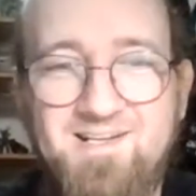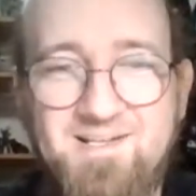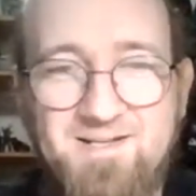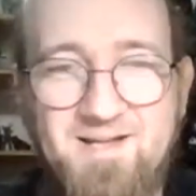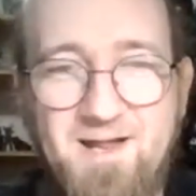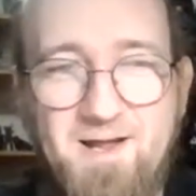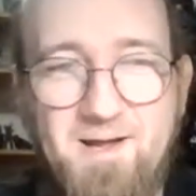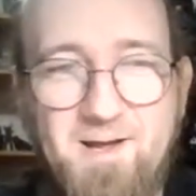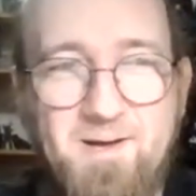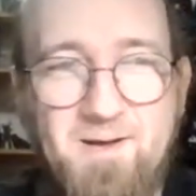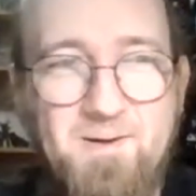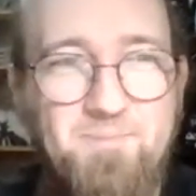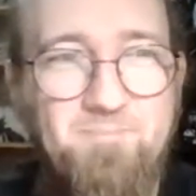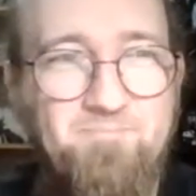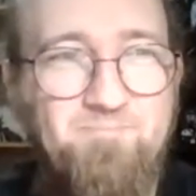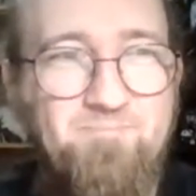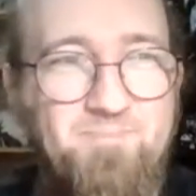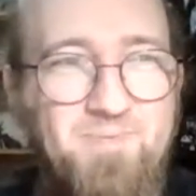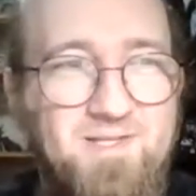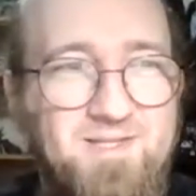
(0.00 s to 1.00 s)

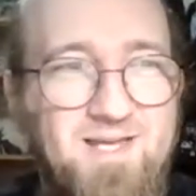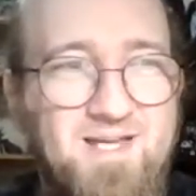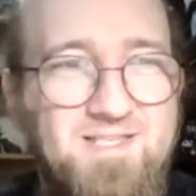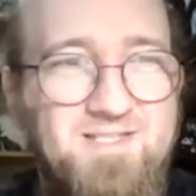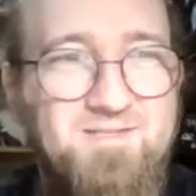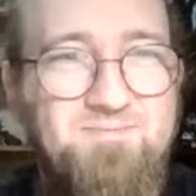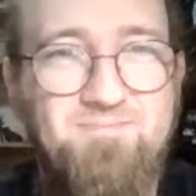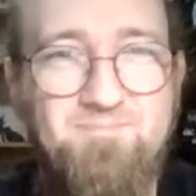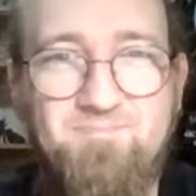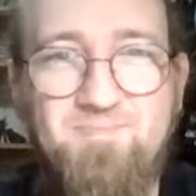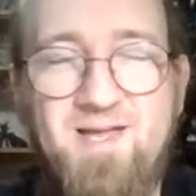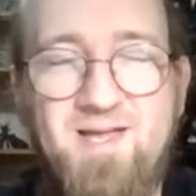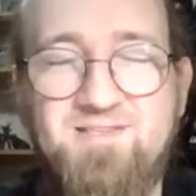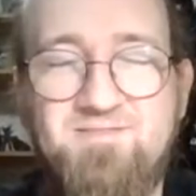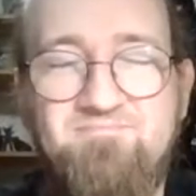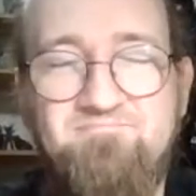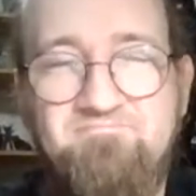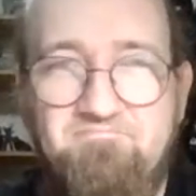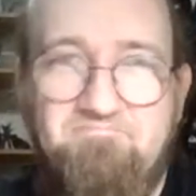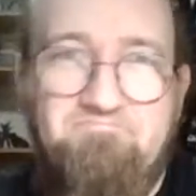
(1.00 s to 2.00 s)
But that's
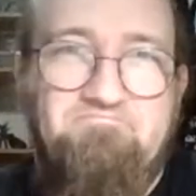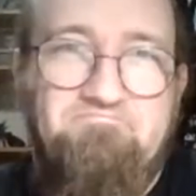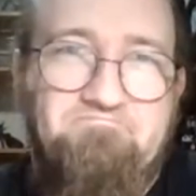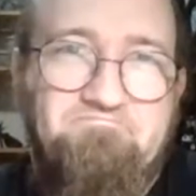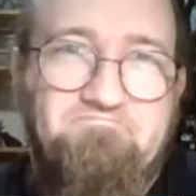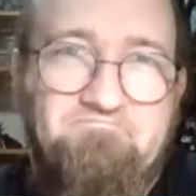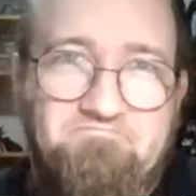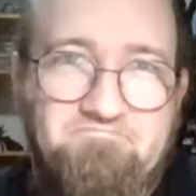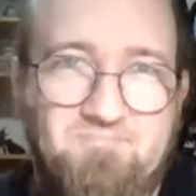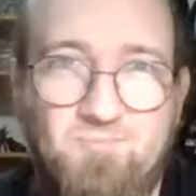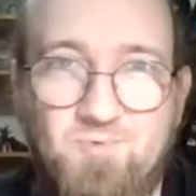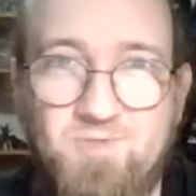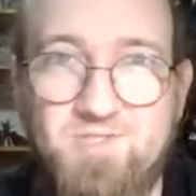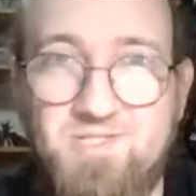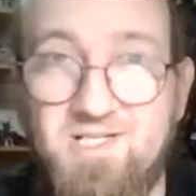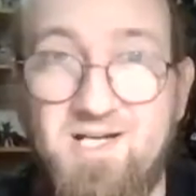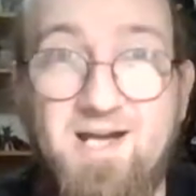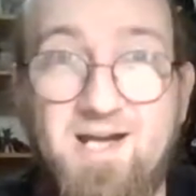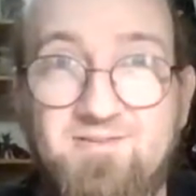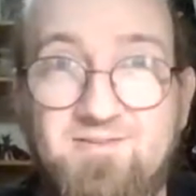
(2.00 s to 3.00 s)
what you
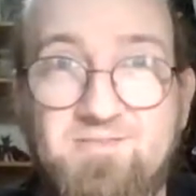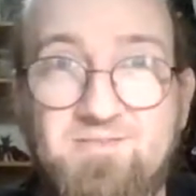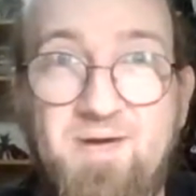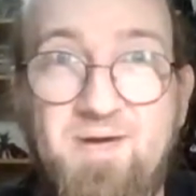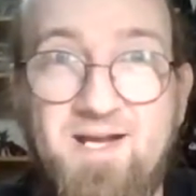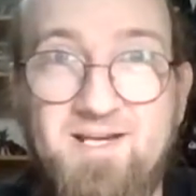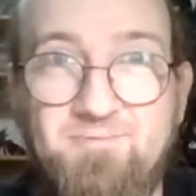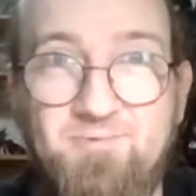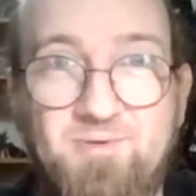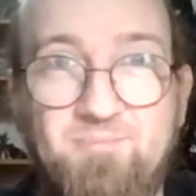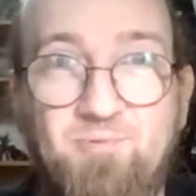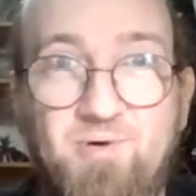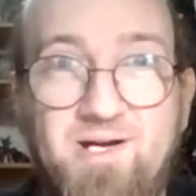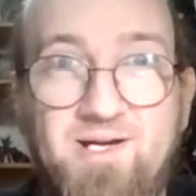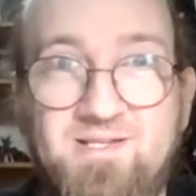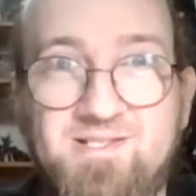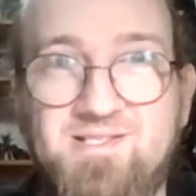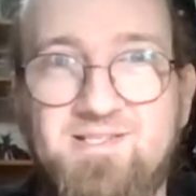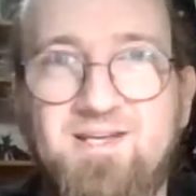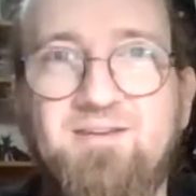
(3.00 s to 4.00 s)
got to expect with brain
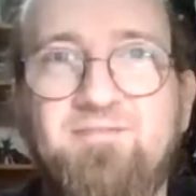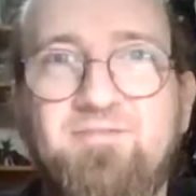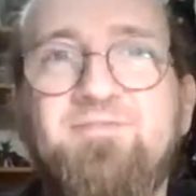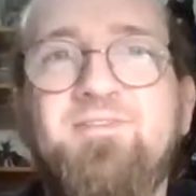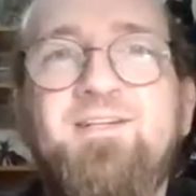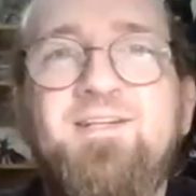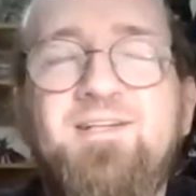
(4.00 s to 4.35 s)
stuff.